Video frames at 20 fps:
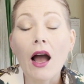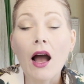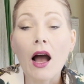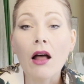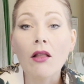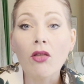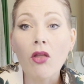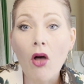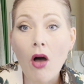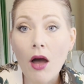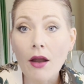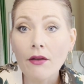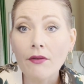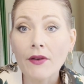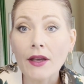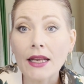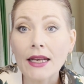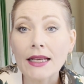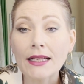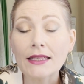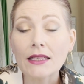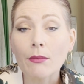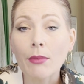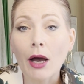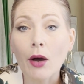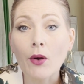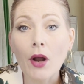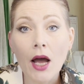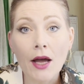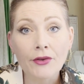A lot of it is
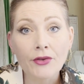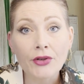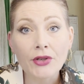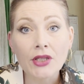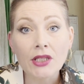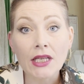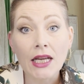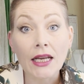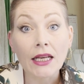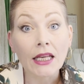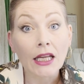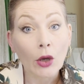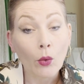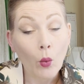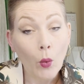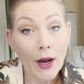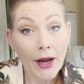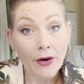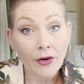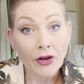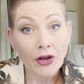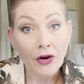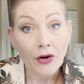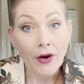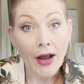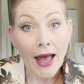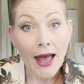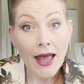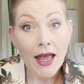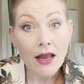about understanding where you're
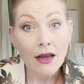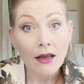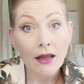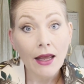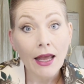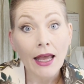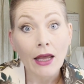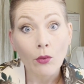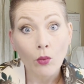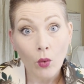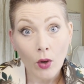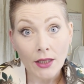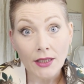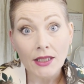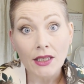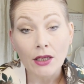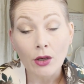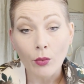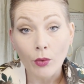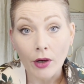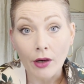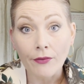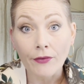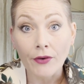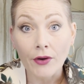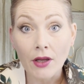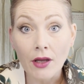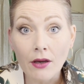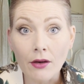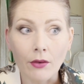at and what's going to work for
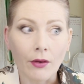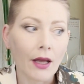you.